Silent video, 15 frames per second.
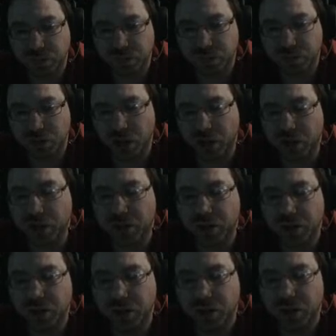Right.
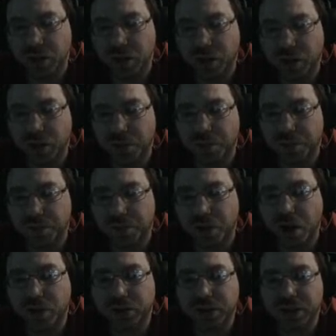But
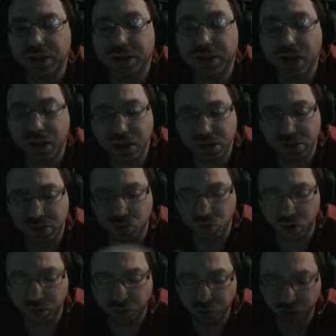I was gonna say is,
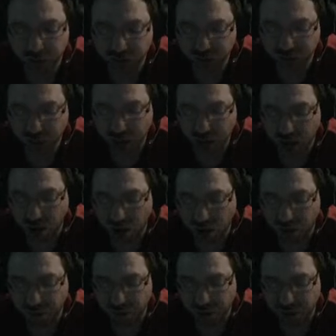what if we just kind of
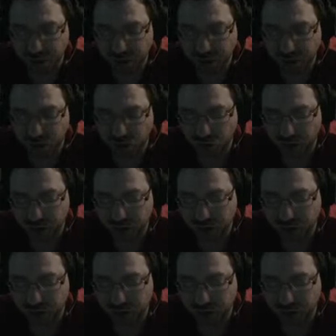all put 10 credits